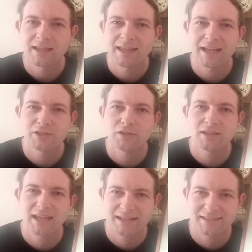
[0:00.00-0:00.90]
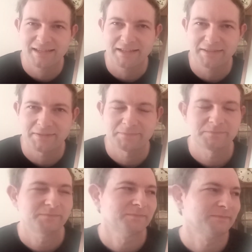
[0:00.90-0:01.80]
Can you get it?
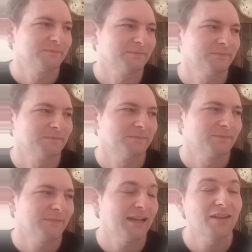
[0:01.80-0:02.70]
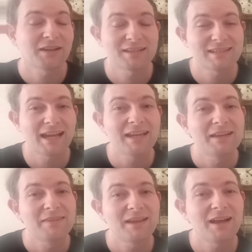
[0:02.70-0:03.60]
And like I say,
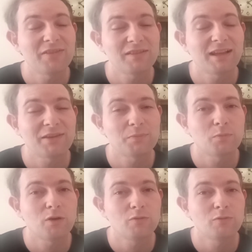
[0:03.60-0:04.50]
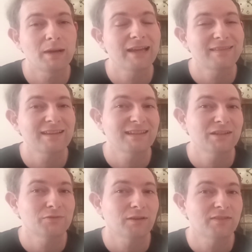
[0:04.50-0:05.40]
that I think that's what will make this
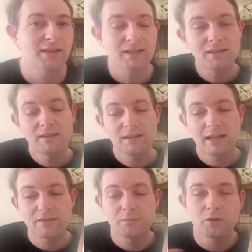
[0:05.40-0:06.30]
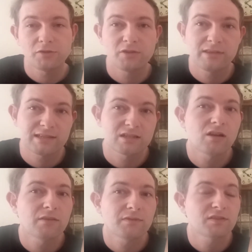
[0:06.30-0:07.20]
interesting. As I'm not doing this
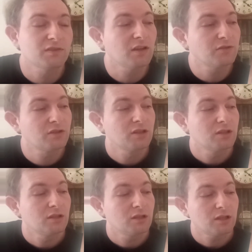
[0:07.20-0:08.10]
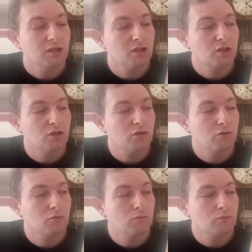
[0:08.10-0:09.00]
live as such,
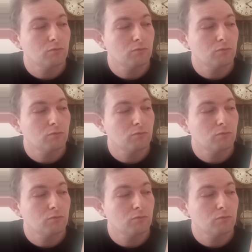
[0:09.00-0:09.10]
I